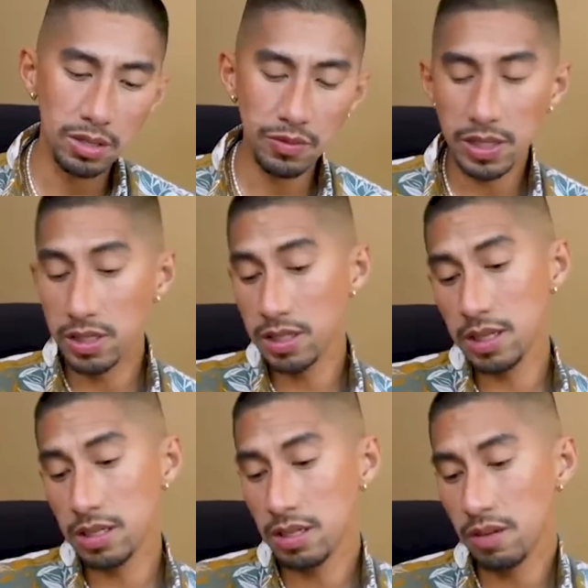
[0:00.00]
They're very
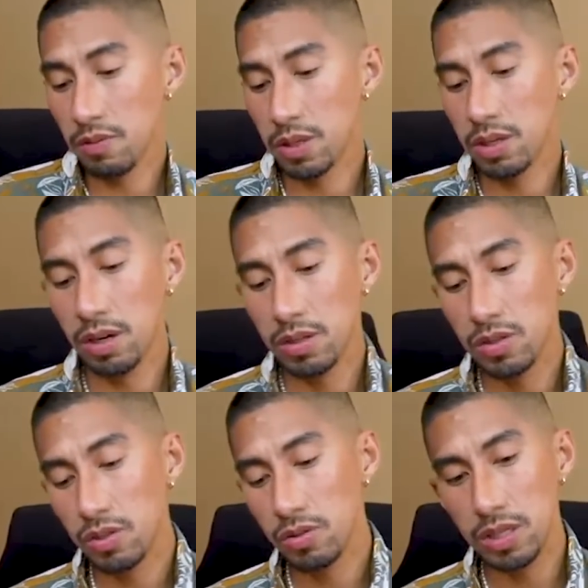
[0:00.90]
sensitive with
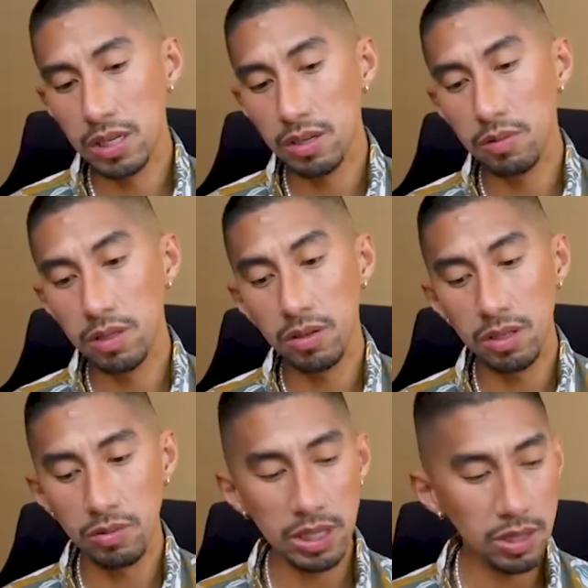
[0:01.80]
regards to dealing with you.
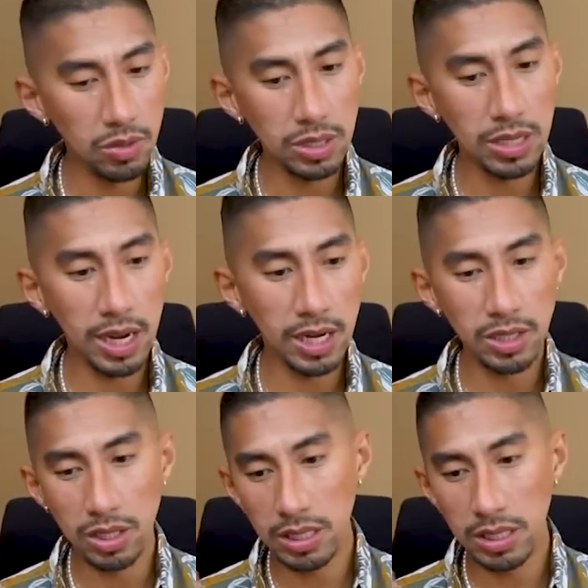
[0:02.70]
And we know Sag.